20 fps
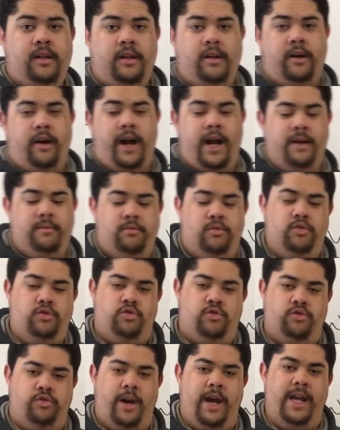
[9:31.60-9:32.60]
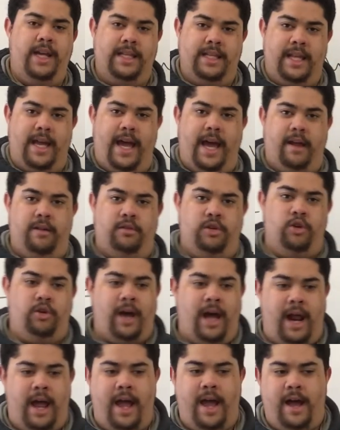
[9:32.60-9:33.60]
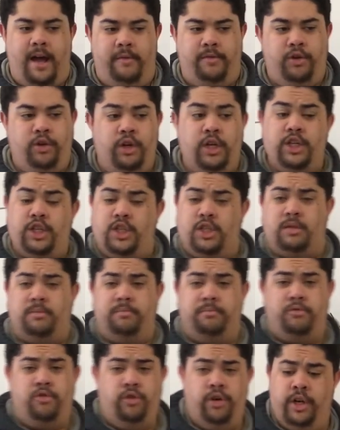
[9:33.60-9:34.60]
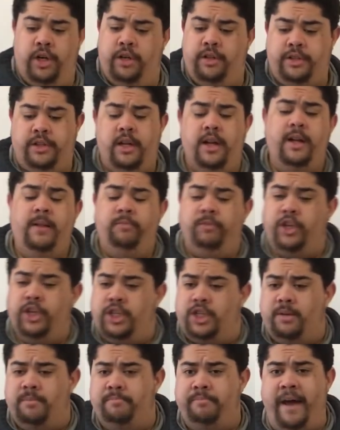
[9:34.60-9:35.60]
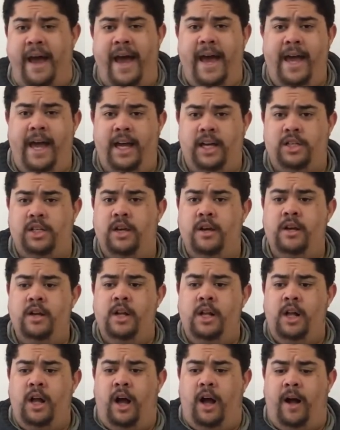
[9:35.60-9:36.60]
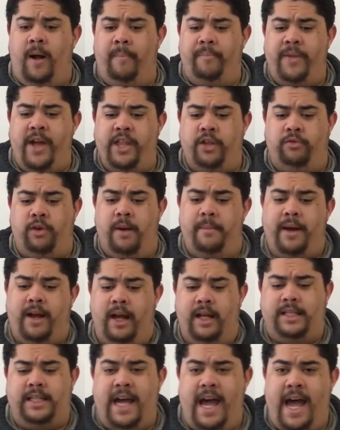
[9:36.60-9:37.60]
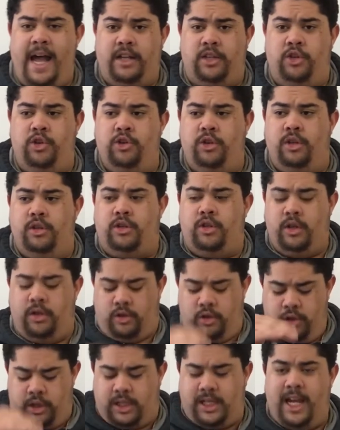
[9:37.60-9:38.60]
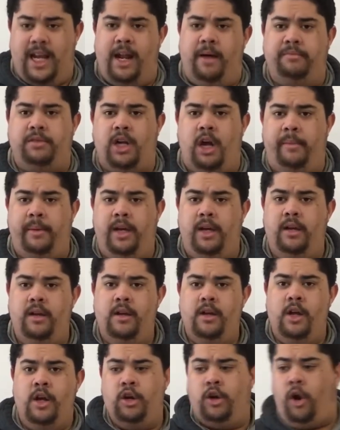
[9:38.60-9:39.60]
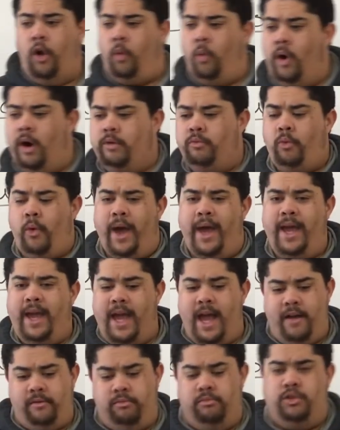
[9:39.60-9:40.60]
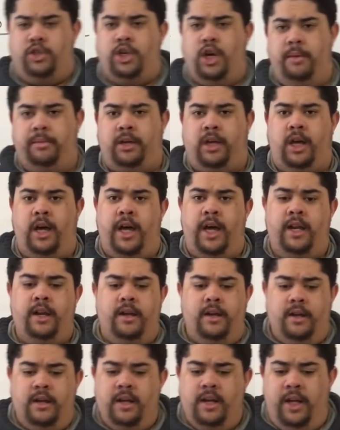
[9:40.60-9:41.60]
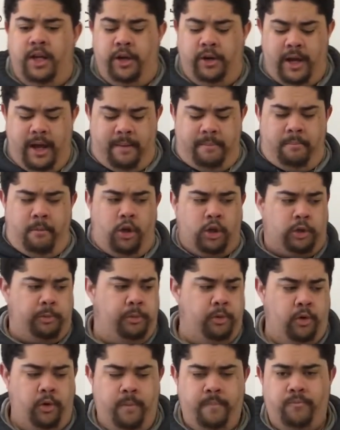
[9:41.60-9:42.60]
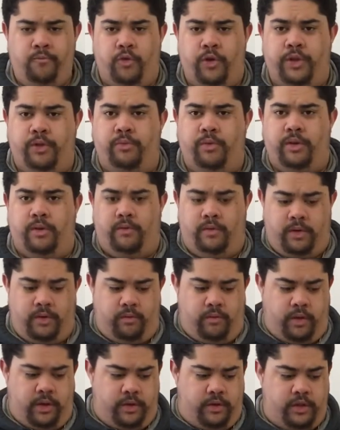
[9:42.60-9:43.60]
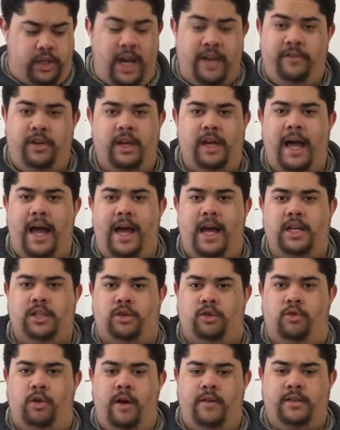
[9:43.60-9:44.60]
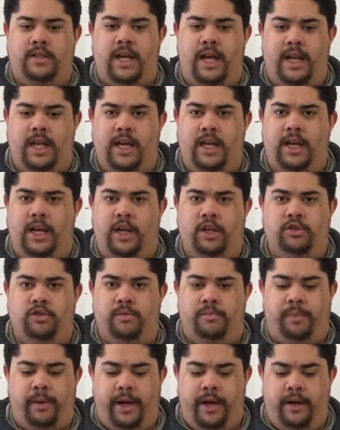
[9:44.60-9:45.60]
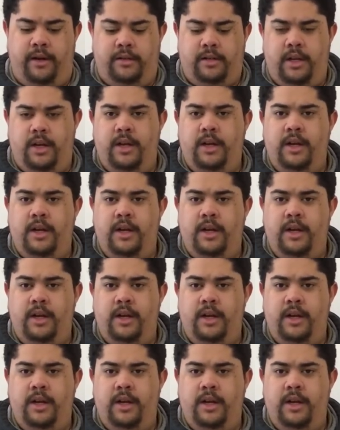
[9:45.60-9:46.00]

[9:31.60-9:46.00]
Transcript: All right? Train that. You can get you some drills, get you some bags, have the running back attack to the stand-up dummy, go one way, have him jump cut. You can have multiple with JV guys or whoever's not injured players.